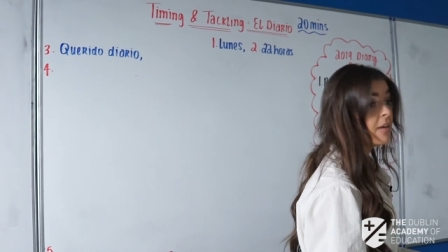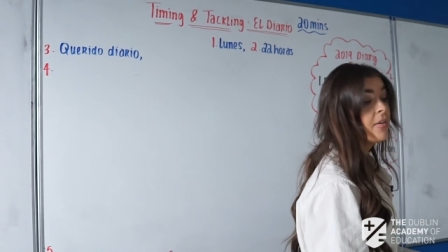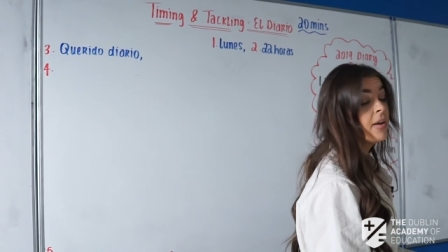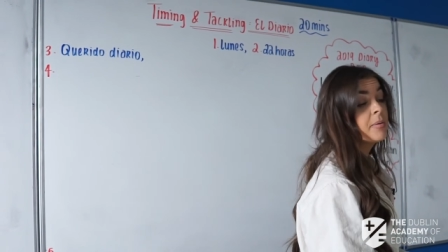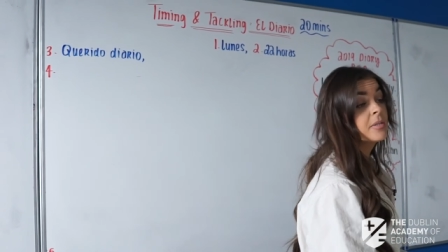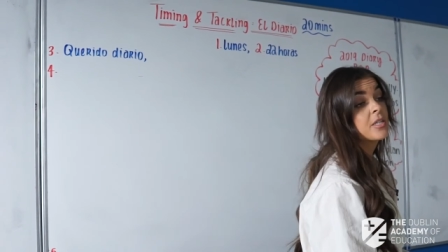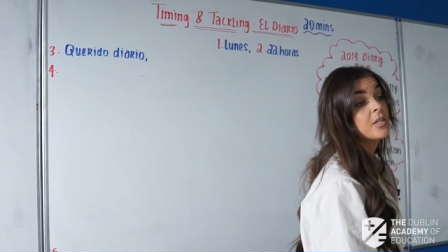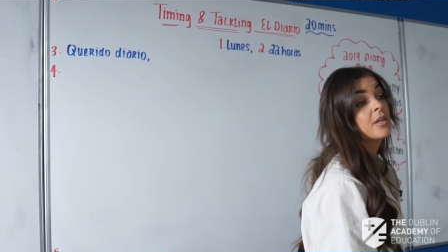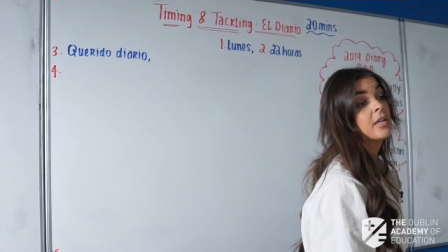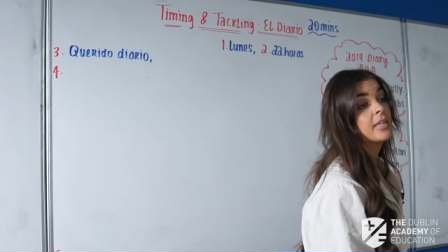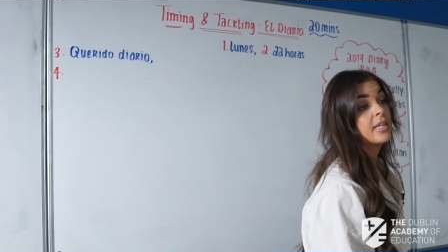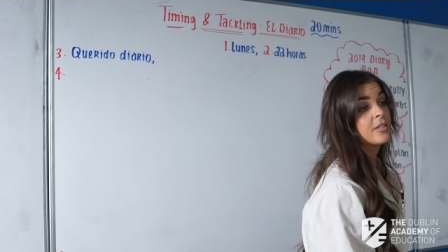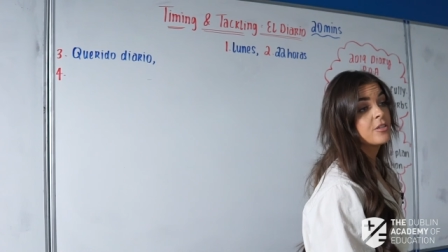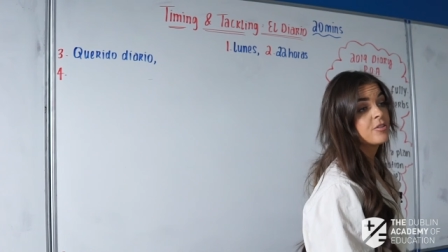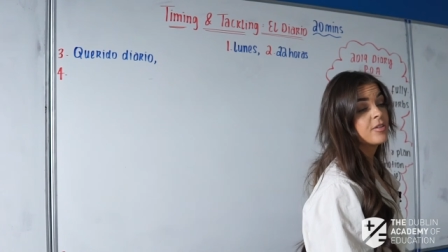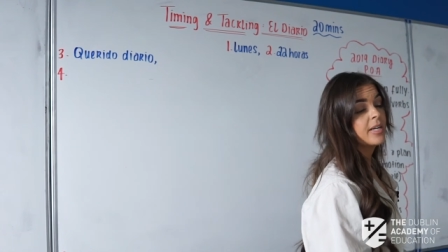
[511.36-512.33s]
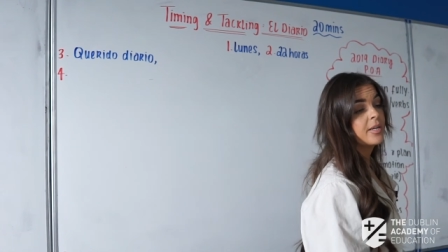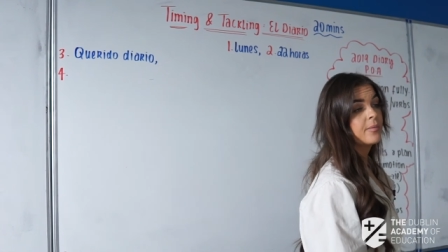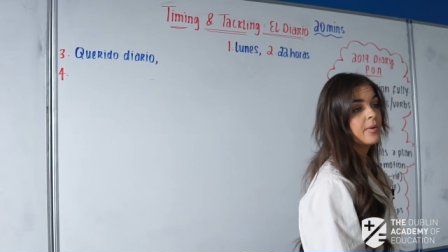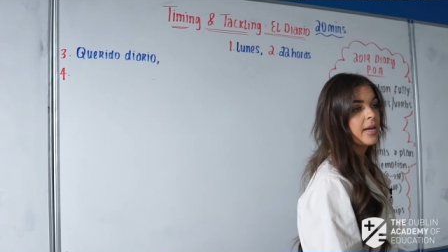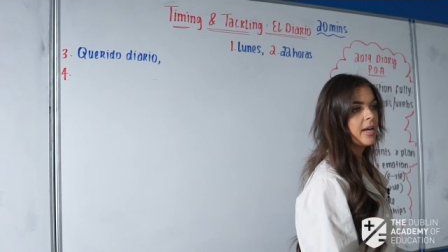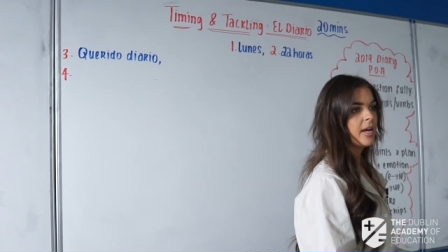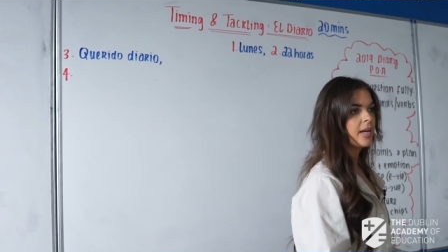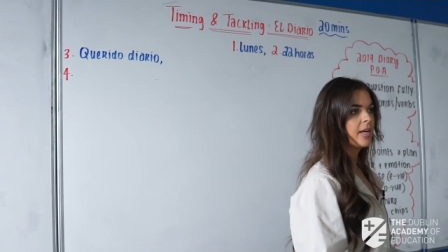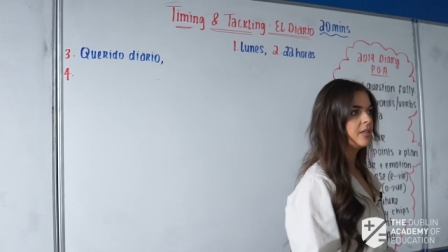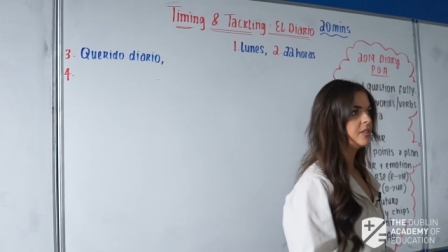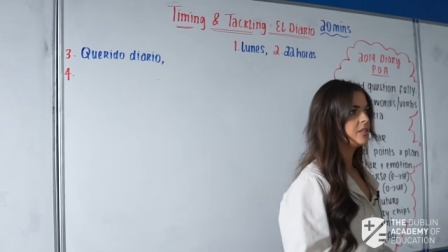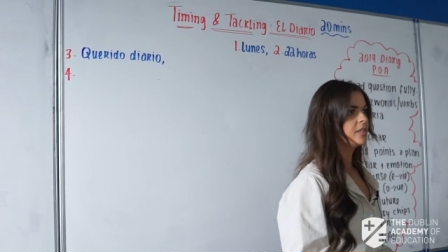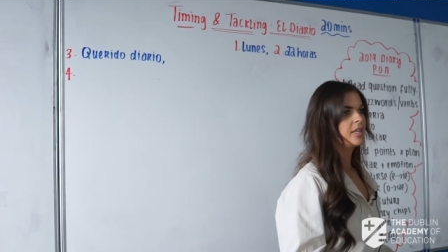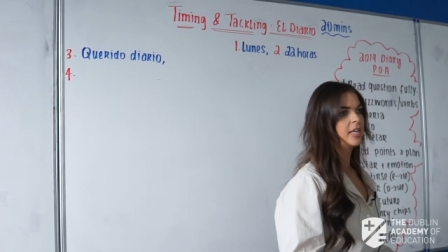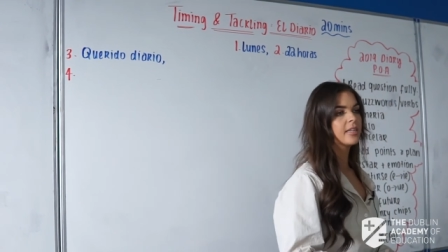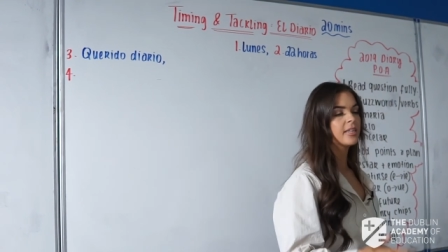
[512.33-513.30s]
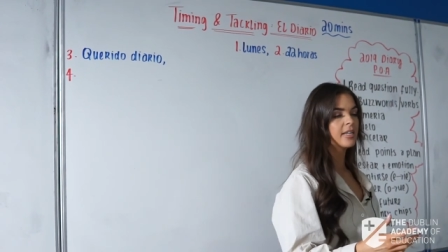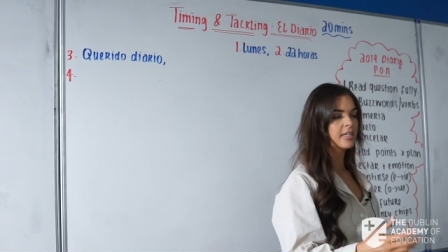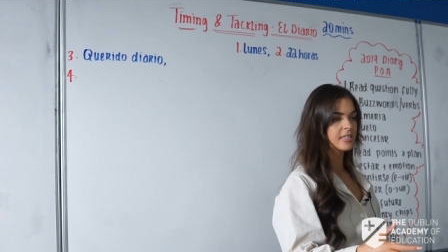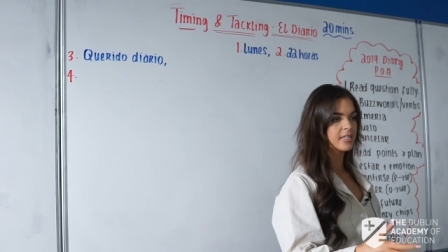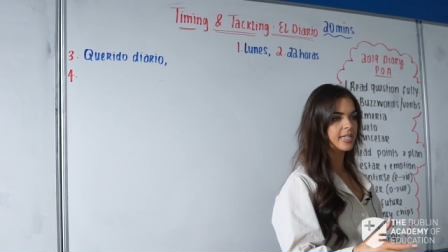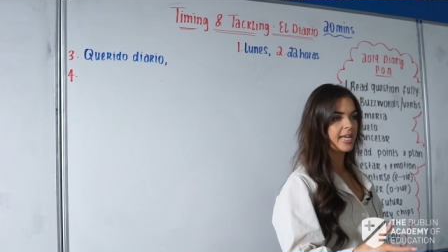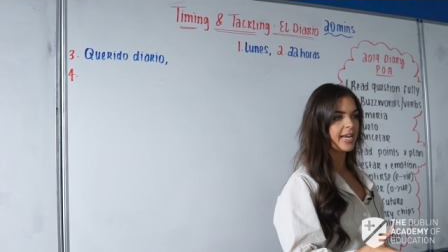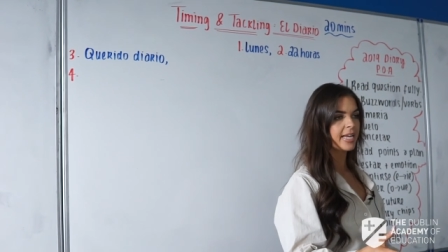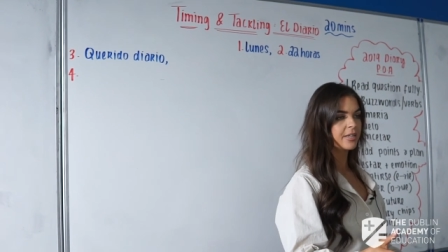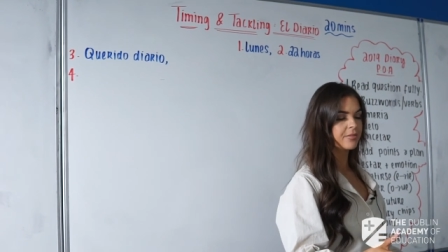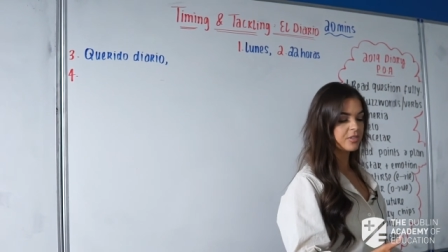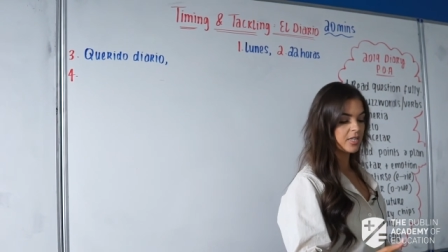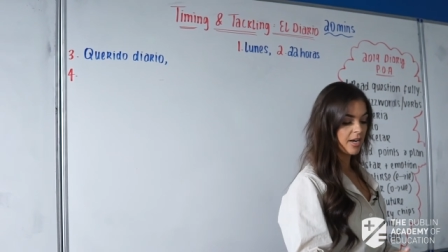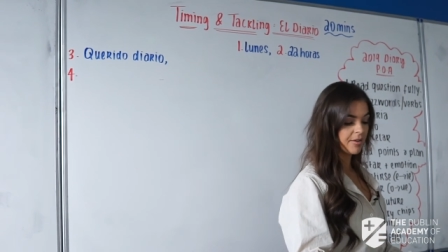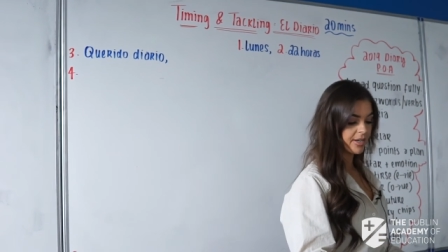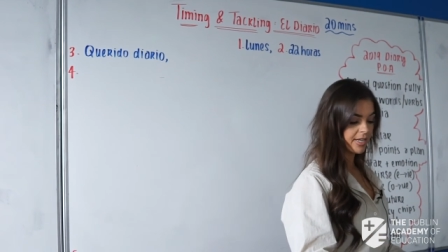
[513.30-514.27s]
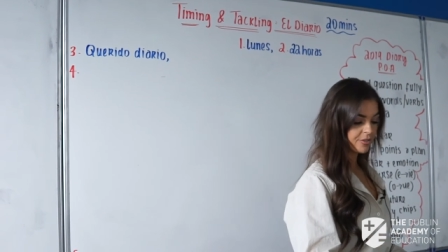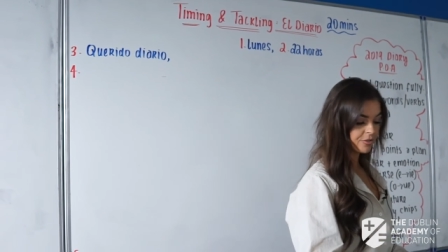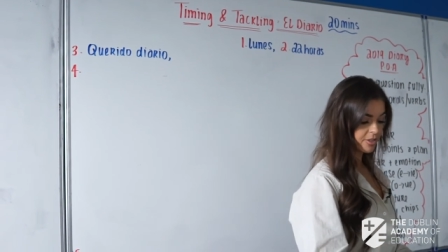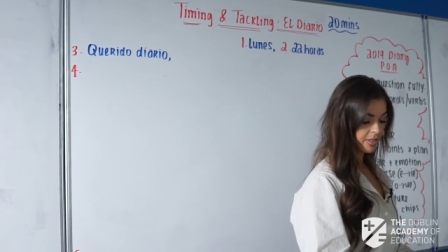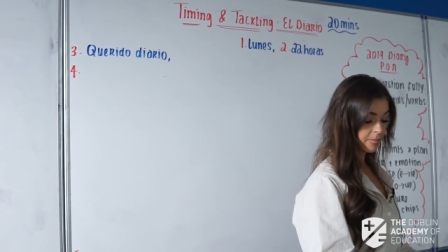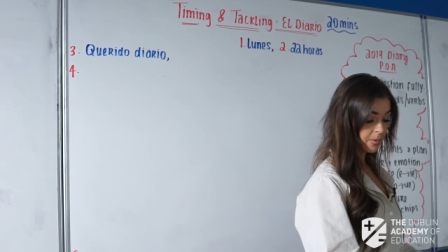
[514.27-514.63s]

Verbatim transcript: if I was to look at that straight away, I'm going to think that it's a negative diary entry.